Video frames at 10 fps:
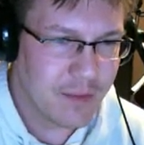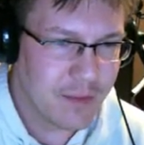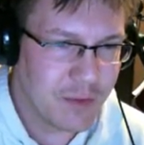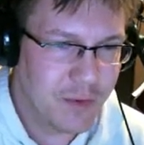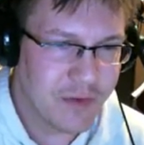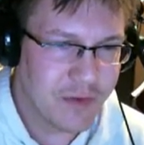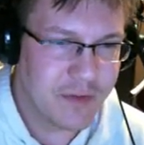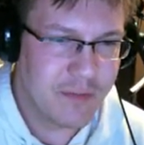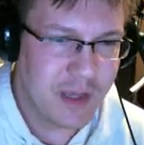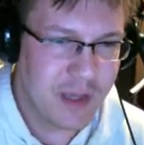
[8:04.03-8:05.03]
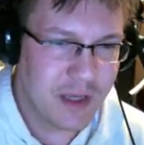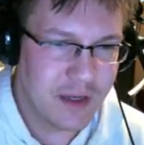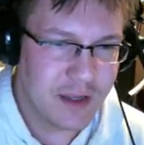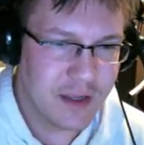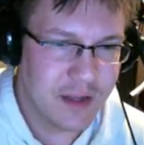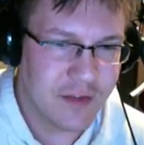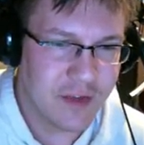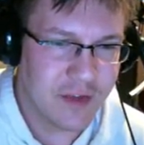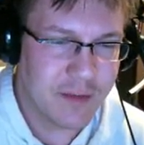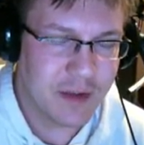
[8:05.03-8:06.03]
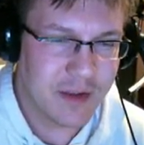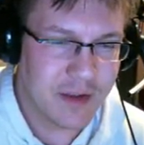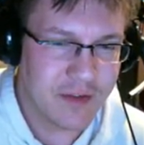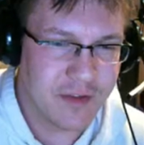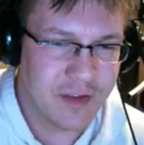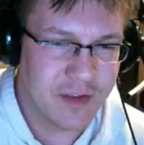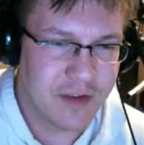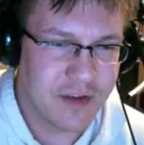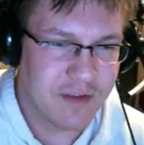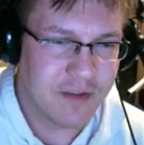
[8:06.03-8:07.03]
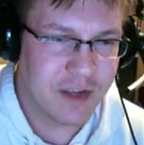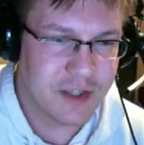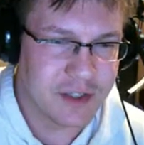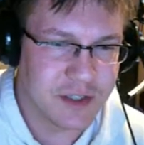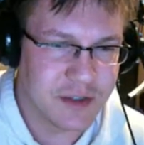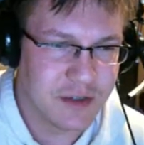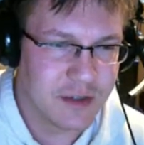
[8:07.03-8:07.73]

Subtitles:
Mu is the mean and sigma is the standard deviation.